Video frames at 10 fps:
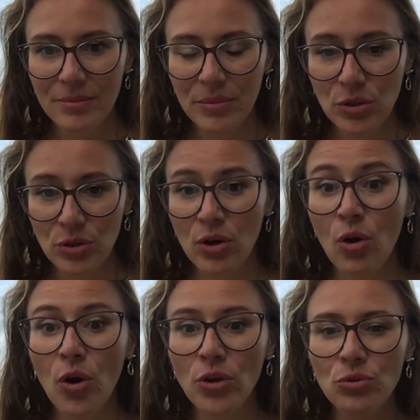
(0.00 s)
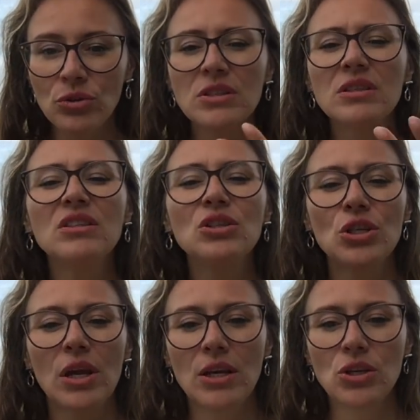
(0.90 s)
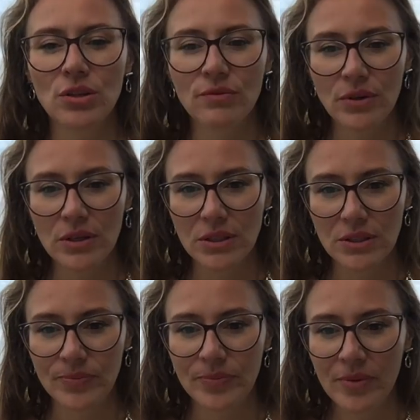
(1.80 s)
but you're going through this initiation first.